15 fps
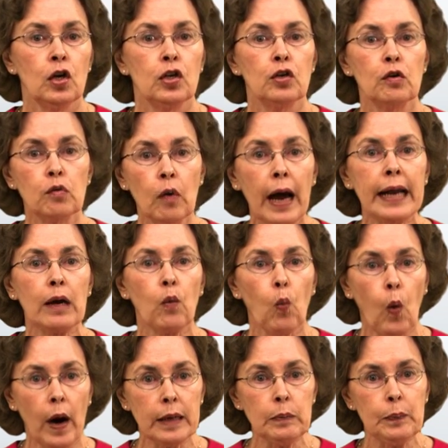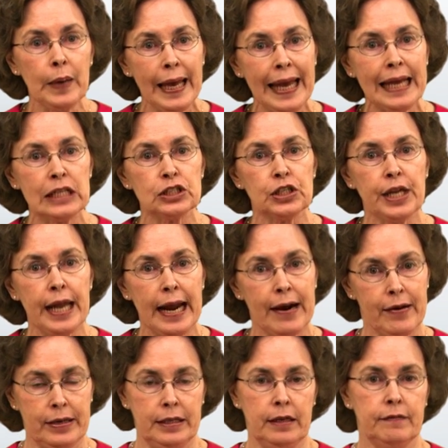You'll write a one-page
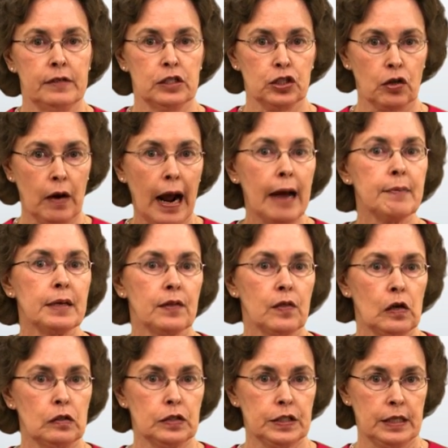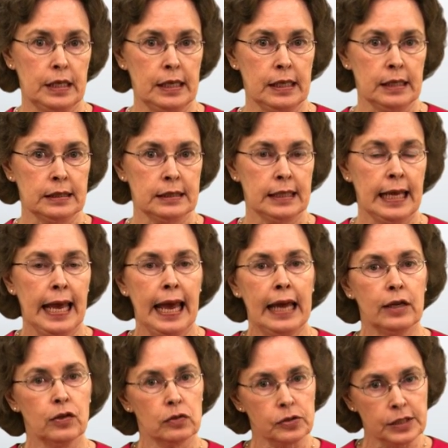narrative describing those things,
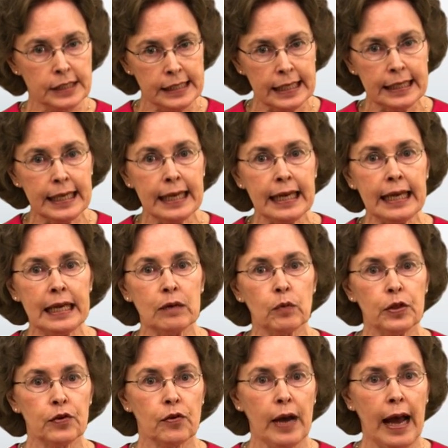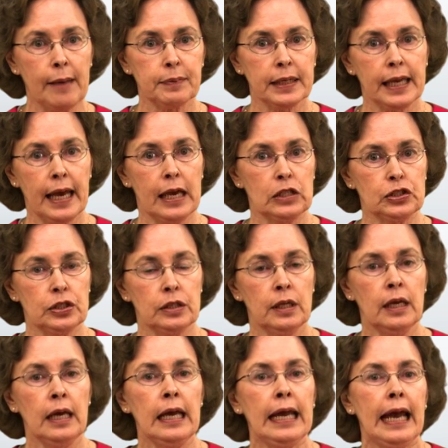and you'll send it in with your
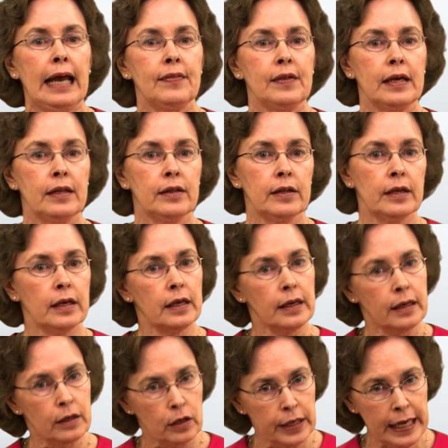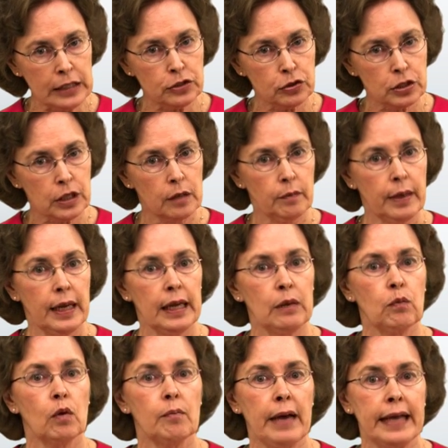application, and then the credentials committee
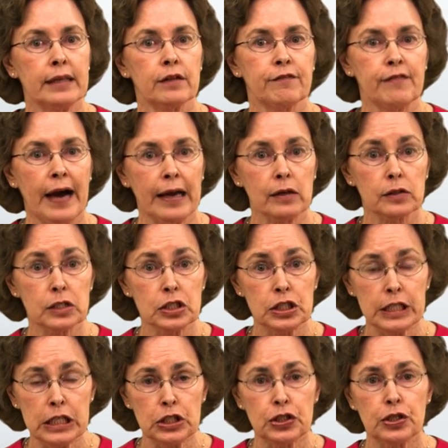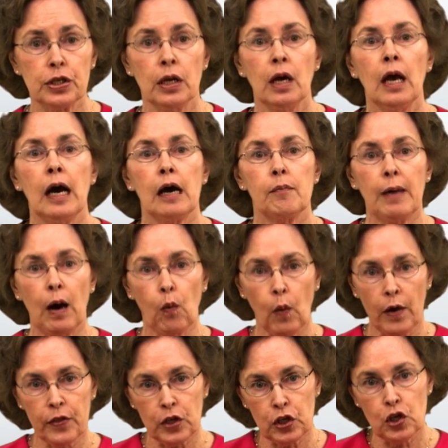will make the final decision about
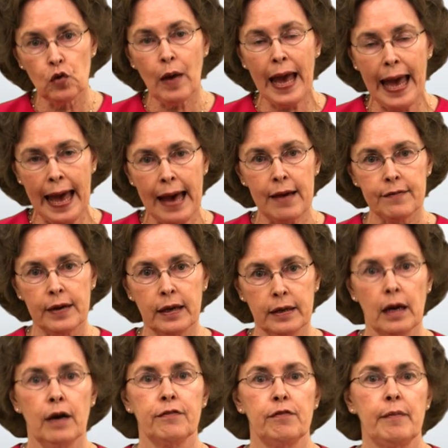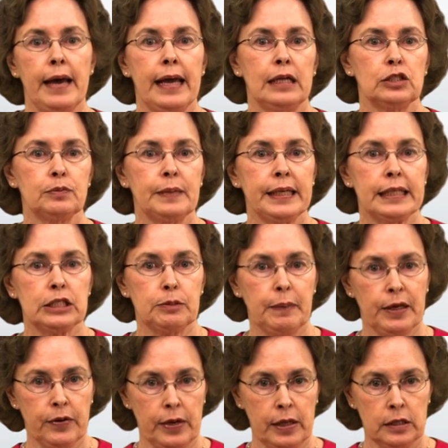whether you have enough management
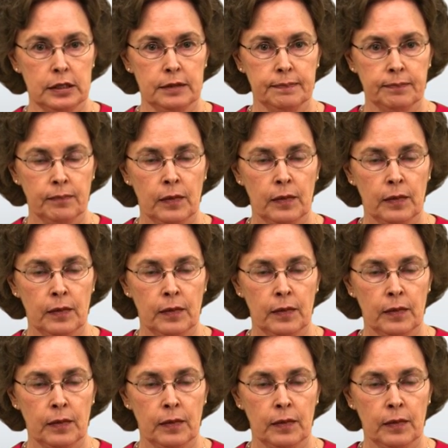experience.